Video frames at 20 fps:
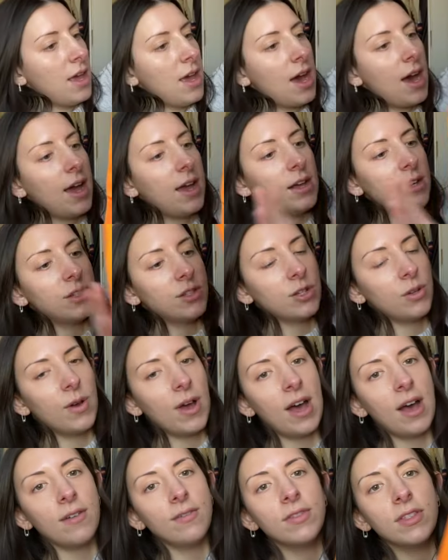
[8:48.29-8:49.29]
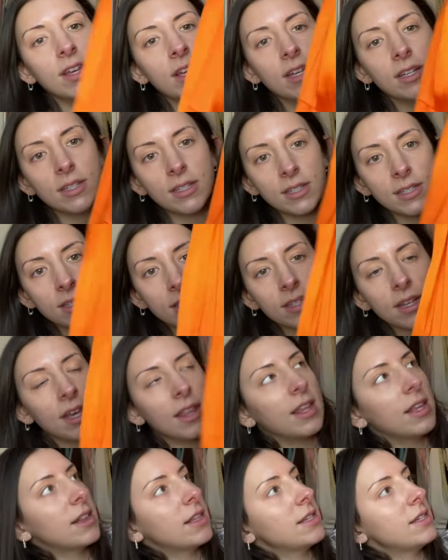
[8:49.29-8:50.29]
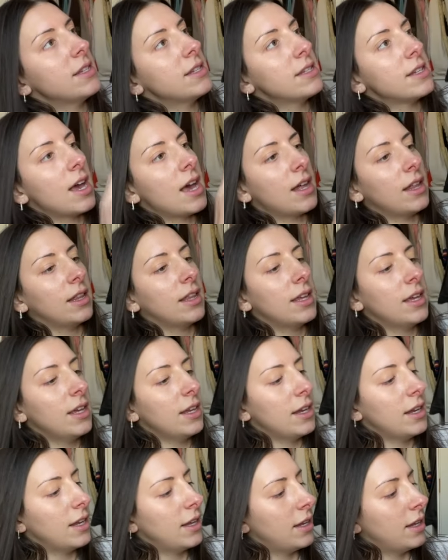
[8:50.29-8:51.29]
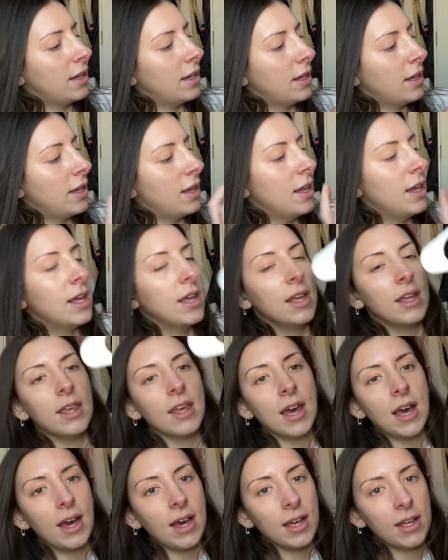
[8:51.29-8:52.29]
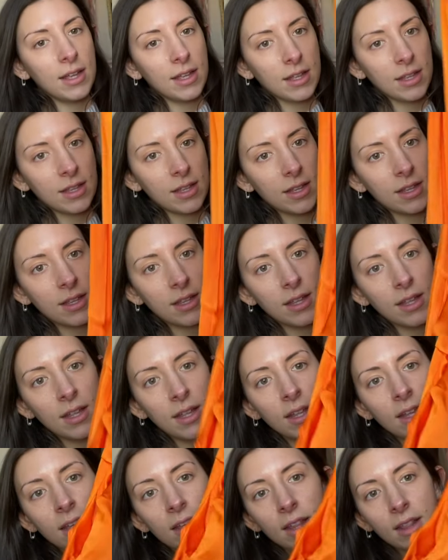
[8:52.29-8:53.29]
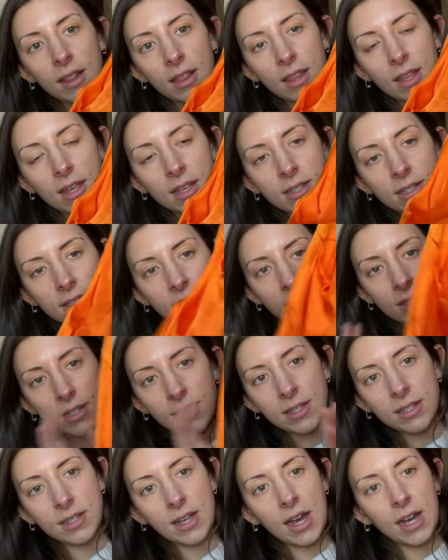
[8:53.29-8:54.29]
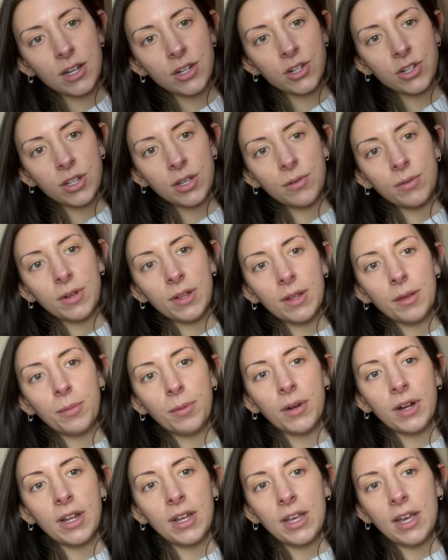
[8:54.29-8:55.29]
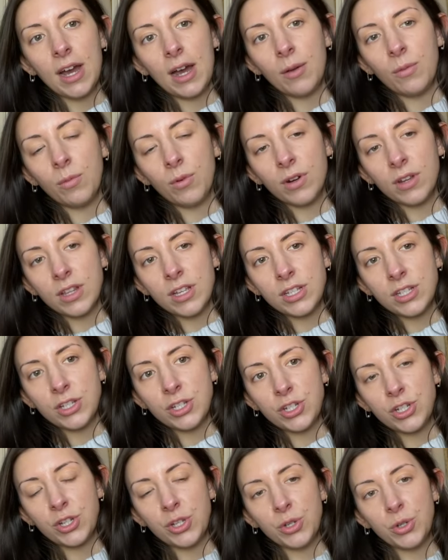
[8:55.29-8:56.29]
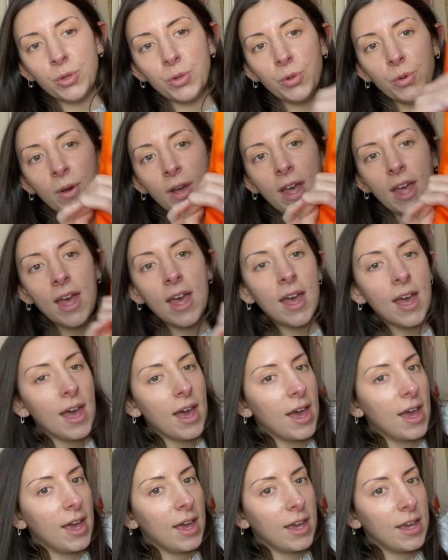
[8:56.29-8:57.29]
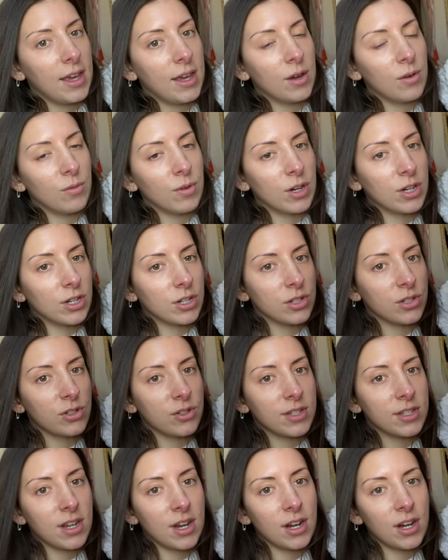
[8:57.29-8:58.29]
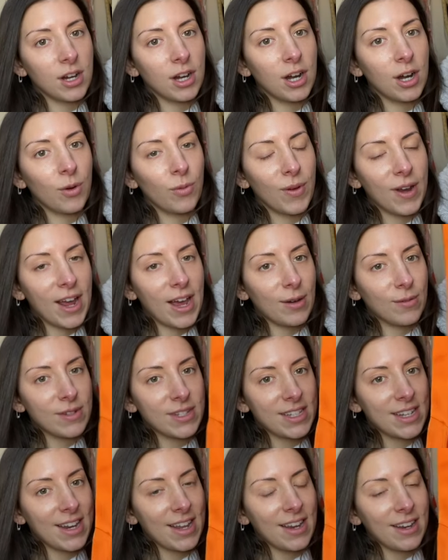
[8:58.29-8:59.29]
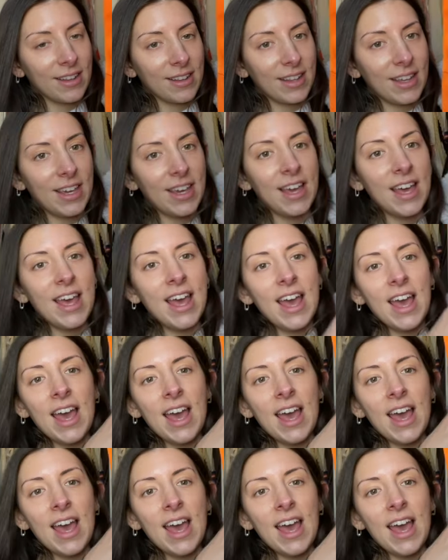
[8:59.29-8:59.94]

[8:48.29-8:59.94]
I also have this, I think this is Elliot. Yeah, this is actually really pretty. I wore this to a rehearsal dinner when I was in Italy.